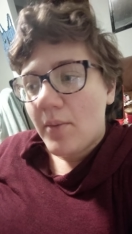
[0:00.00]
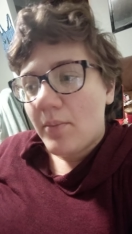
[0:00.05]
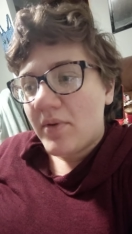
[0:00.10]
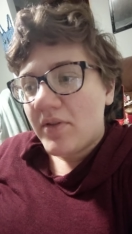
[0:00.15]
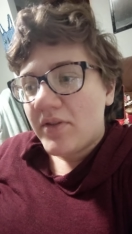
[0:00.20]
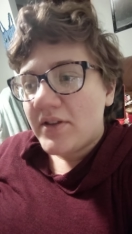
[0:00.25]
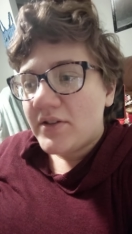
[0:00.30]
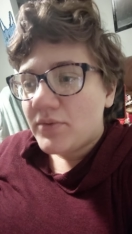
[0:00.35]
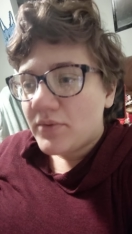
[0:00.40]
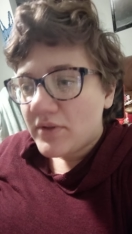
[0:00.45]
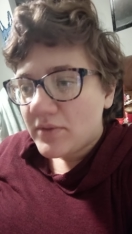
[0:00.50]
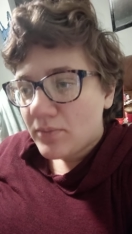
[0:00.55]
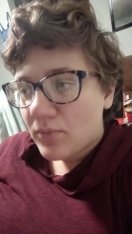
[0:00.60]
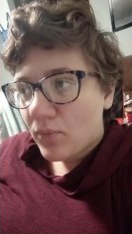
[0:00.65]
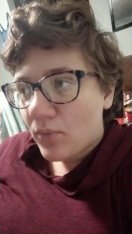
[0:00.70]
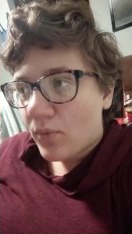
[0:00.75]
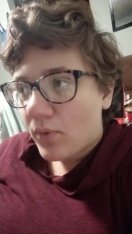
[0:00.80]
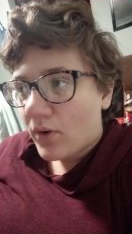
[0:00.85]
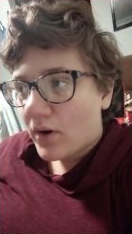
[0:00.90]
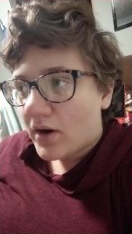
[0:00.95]
But this was
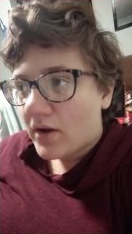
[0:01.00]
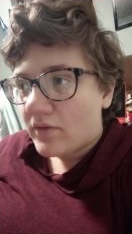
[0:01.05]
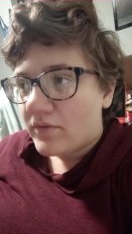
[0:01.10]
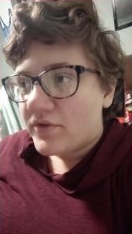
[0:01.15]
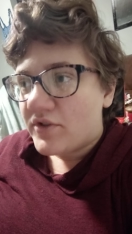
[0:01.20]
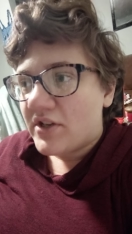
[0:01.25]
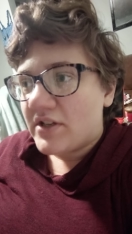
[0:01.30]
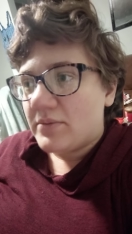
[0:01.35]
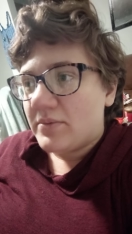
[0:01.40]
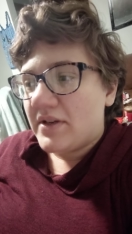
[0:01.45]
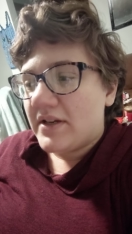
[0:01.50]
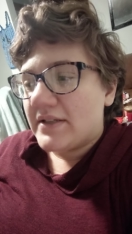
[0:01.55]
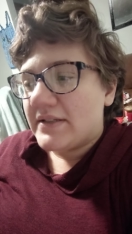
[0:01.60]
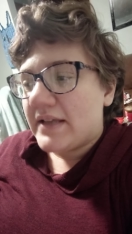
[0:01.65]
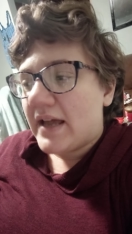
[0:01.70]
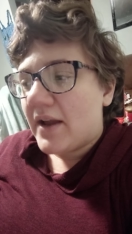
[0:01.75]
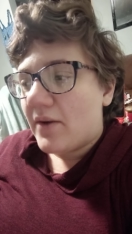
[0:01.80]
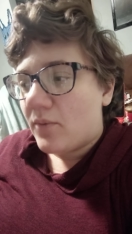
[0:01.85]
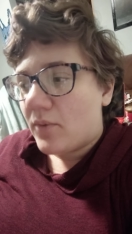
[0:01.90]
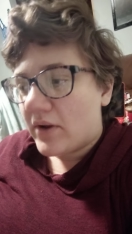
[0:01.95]
more of just
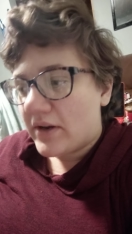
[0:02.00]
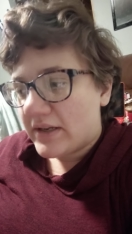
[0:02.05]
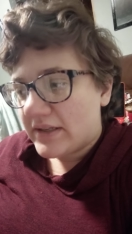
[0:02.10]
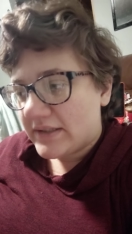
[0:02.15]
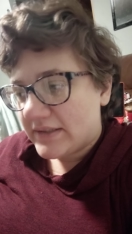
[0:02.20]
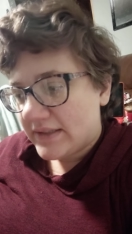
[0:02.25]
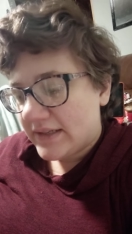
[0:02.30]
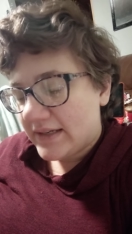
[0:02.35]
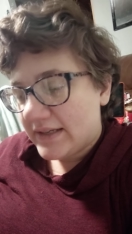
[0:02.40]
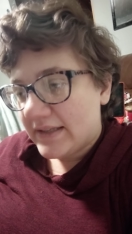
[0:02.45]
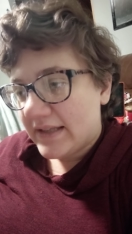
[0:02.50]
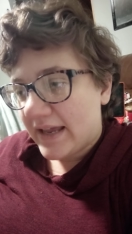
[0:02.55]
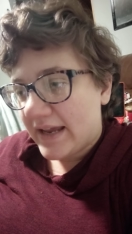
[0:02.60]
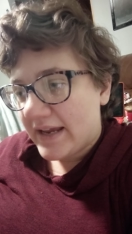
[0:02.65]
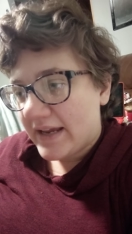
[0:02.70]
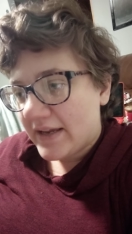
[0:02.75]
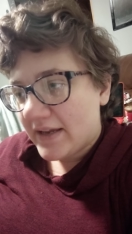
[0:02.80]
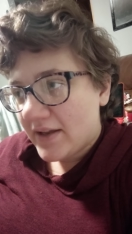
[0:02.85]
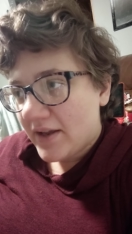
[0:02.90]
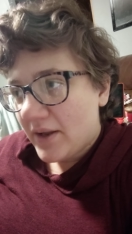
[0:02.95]
because I want to see
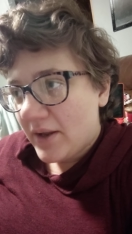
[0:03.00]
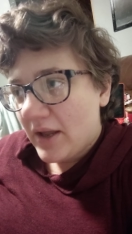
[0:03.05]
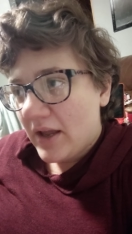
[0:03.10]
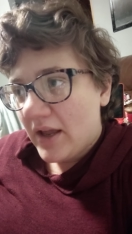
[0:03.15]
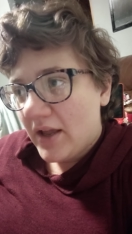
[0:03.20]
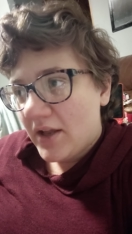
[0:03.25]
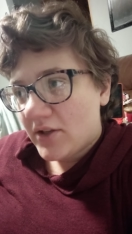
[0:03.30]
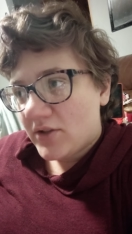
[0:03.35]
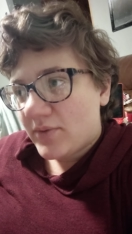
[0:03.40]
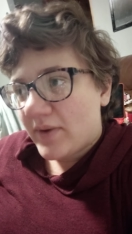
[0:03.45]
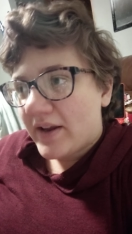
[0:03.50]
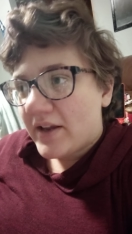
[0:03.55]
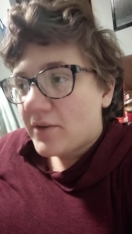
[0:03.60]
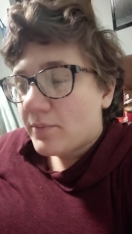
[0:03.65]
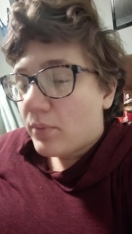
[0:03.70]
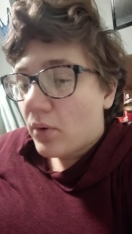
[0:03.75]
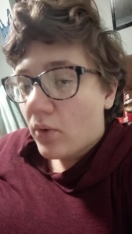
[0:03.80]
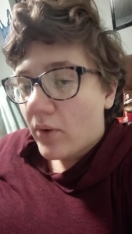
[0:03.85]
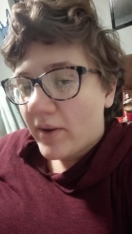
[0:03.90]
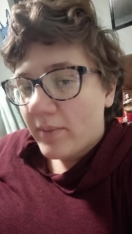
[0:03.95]
like so I
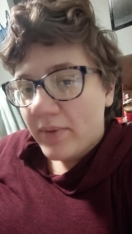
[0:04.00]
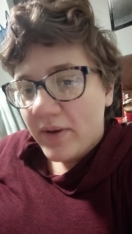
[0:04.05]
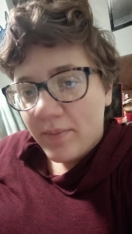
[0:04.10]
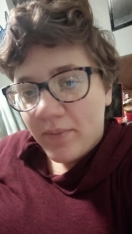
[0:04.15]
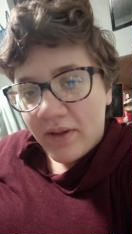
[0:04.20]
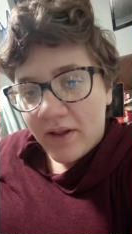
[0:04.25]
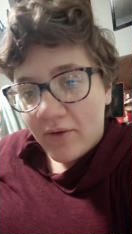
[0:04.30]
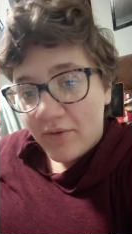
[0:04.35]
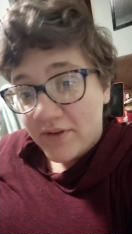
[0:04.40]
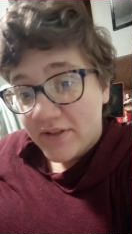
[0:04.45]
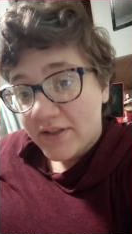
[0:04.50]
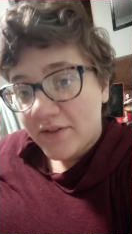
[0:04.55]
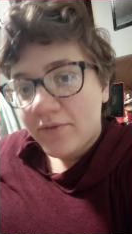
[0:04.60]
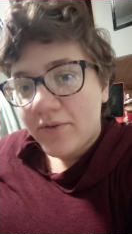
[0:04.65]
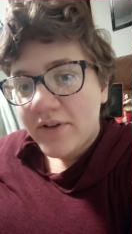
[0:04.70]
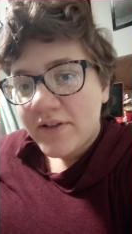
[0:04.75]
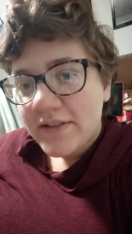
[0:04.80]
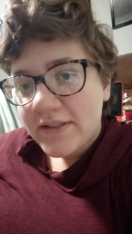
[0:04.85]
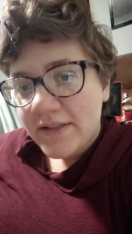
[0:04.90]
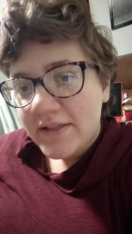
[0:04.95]
can point people out
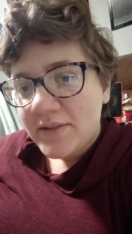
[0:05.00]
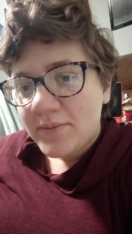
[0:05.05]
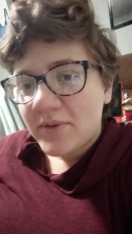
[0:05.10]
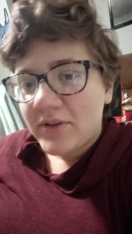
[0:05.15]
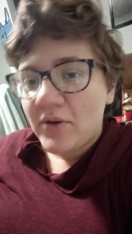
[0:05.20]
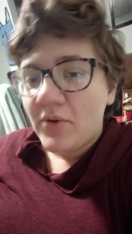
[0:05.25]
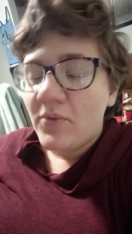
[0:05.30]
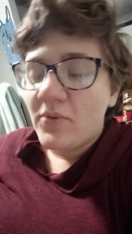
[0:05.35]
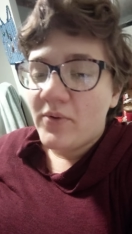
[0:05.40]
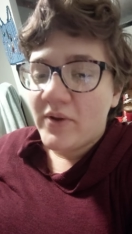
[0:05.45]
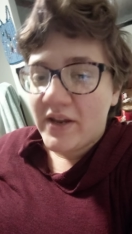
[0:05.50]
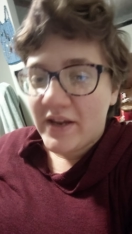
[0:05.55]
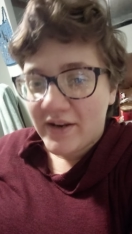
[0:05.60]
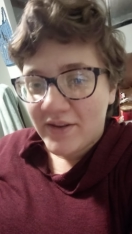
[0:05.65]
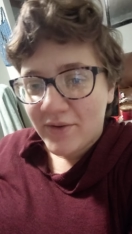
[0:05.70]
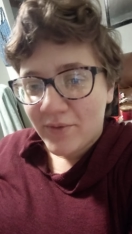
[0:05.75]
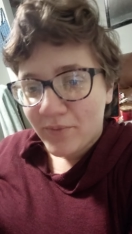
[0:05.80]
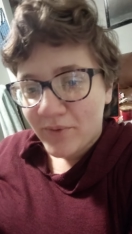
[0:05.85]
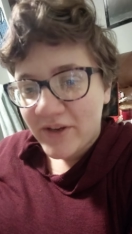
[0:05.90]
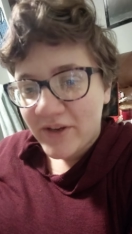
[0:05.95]
differences between the